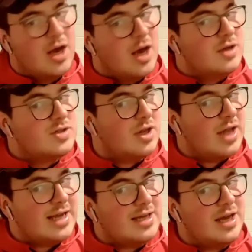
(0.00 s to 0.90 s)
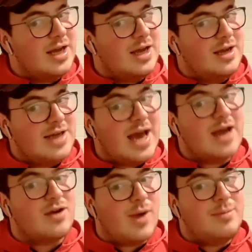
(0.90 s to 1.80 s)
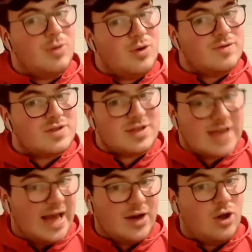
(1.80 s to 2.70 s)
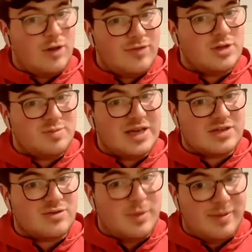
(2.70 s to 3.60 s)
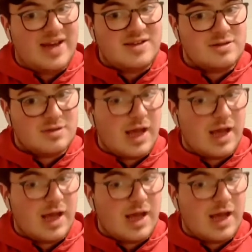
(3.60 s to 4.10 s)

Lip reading: so, like, yeah, great move getting all of those picks from the Bears.